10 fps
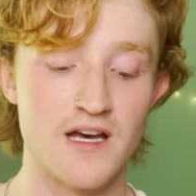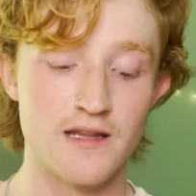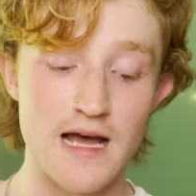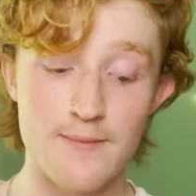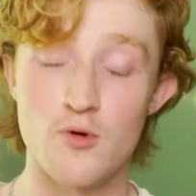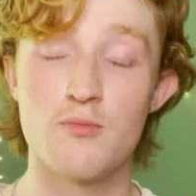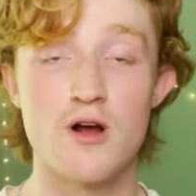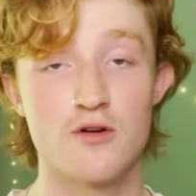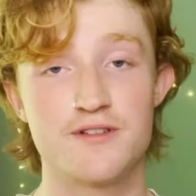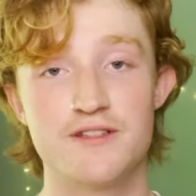A lot more
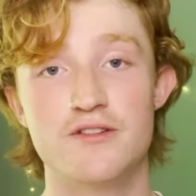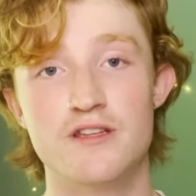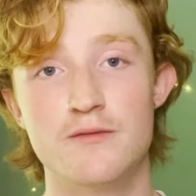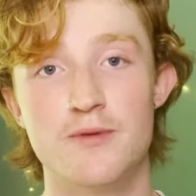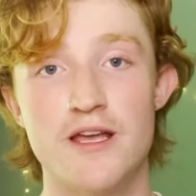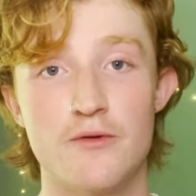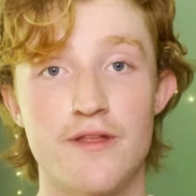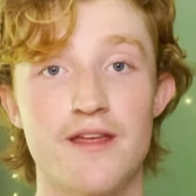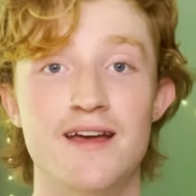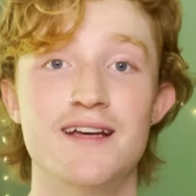progress than you did to begin
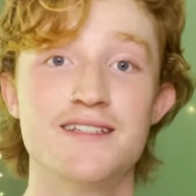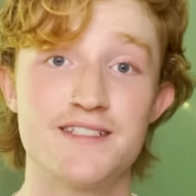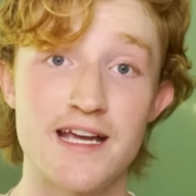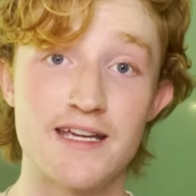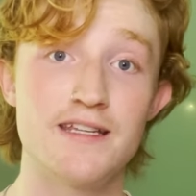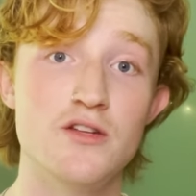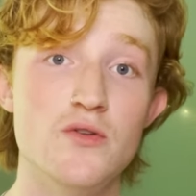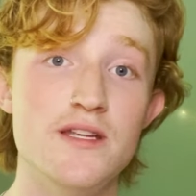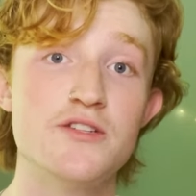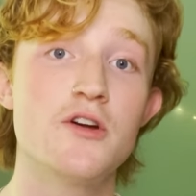with. Second,
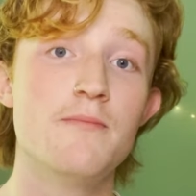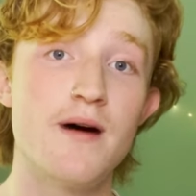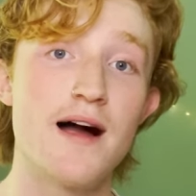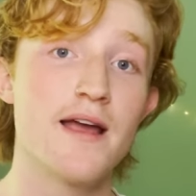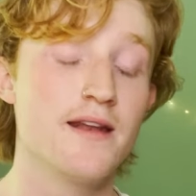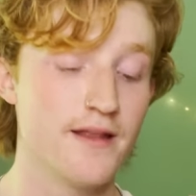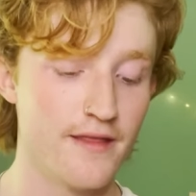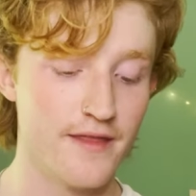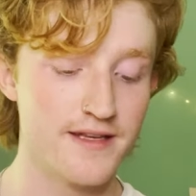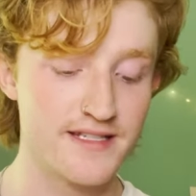you need to combine
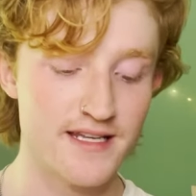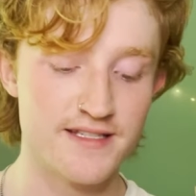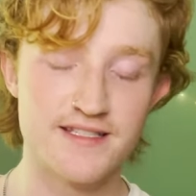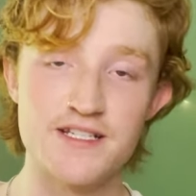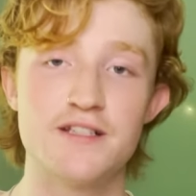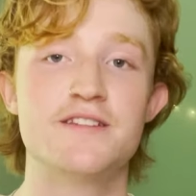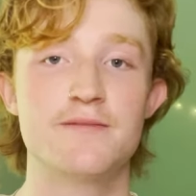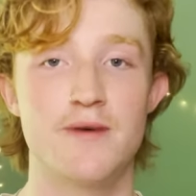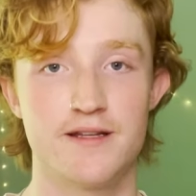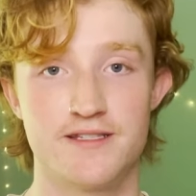this
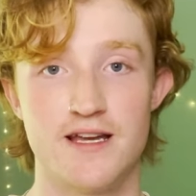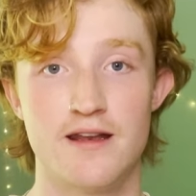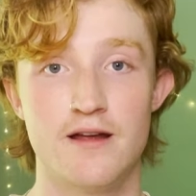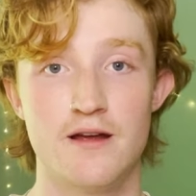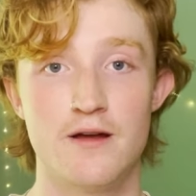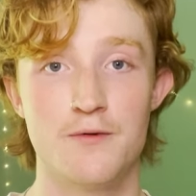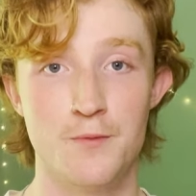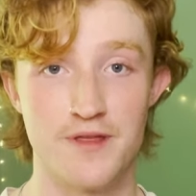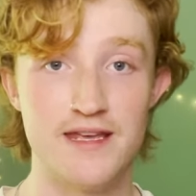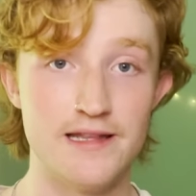essentialism mindset
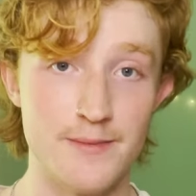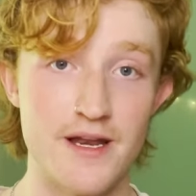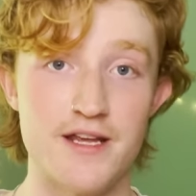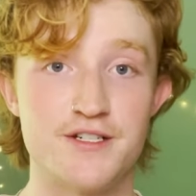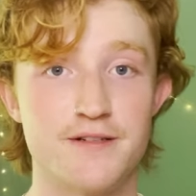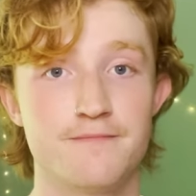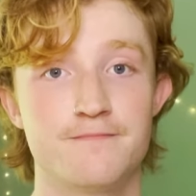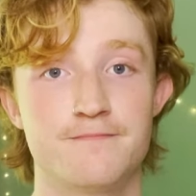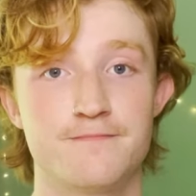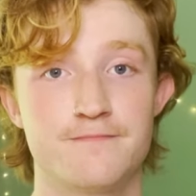with elimination,
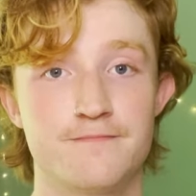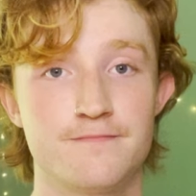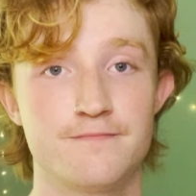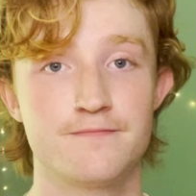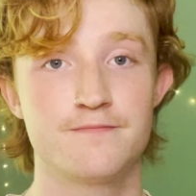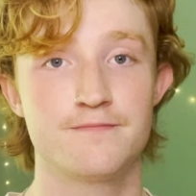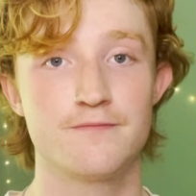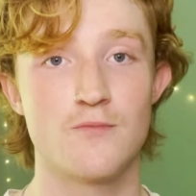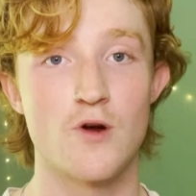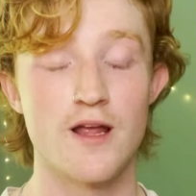
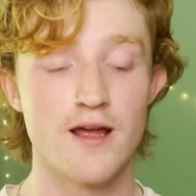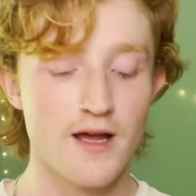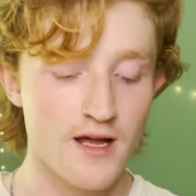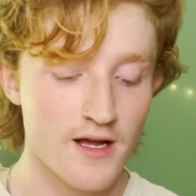right?